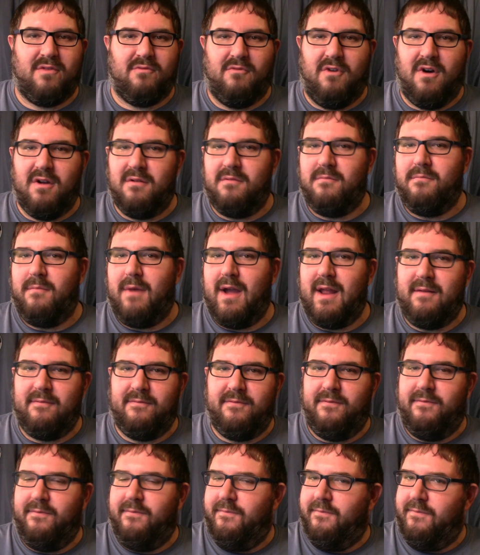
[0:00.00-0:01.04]
as one might
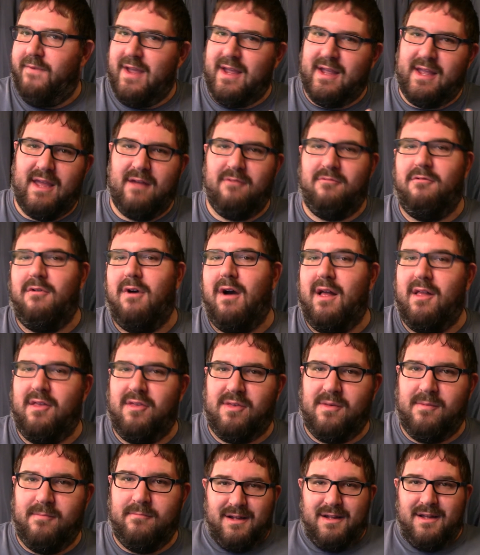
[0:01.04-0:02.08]
think it
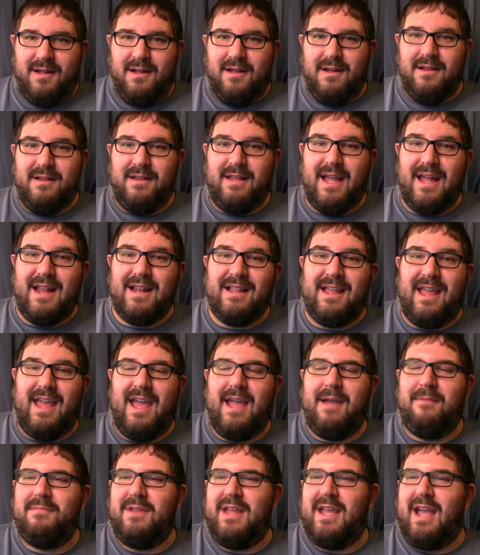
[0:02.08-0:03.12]
was. Then
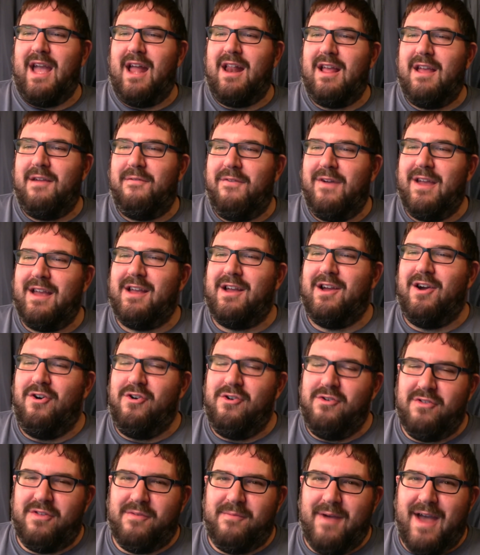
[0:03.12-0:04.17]
came the Anything
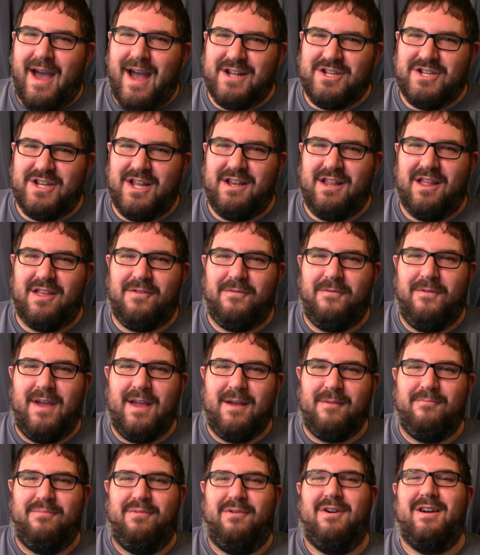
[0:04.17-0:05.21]
Goes match, and this
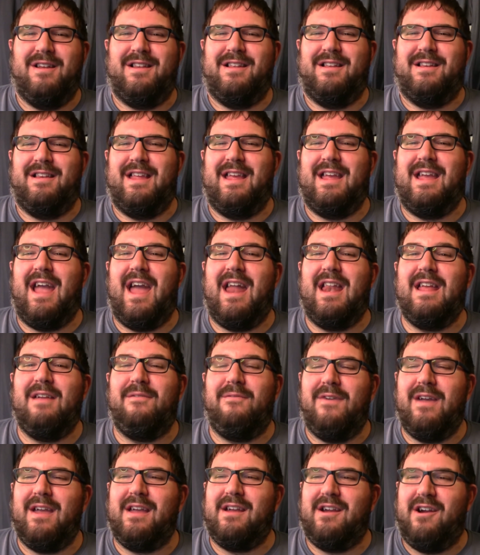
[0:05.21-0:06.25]
thing put the
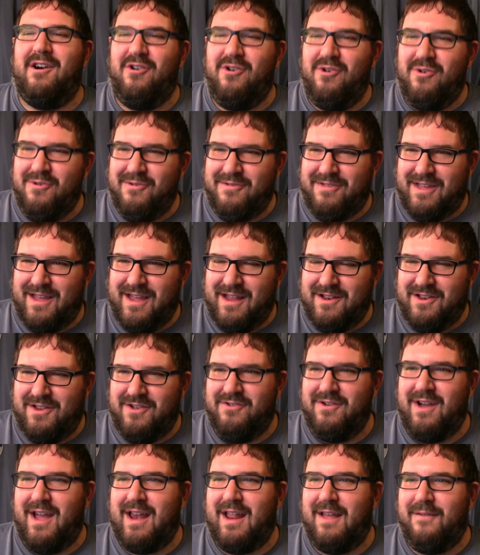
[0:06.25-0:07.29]
Anything Goes
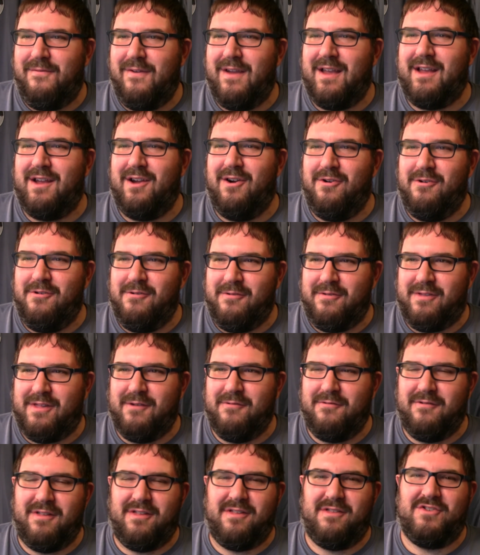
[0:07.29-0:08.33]
into Anything Goes.
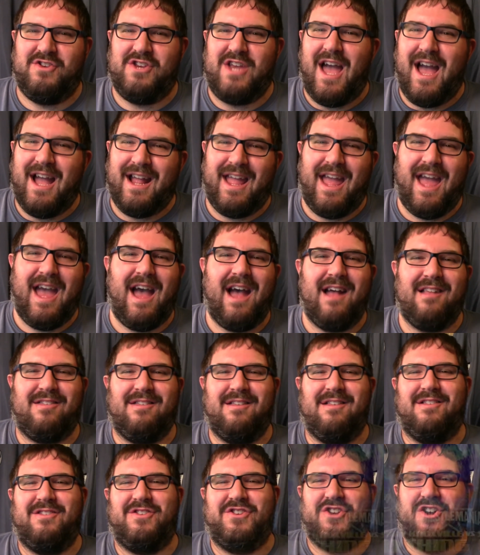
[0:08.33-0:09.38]
It was
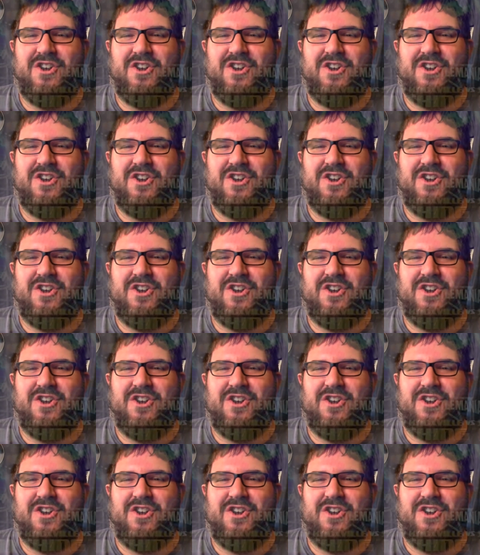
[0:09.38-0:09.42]
Jackass's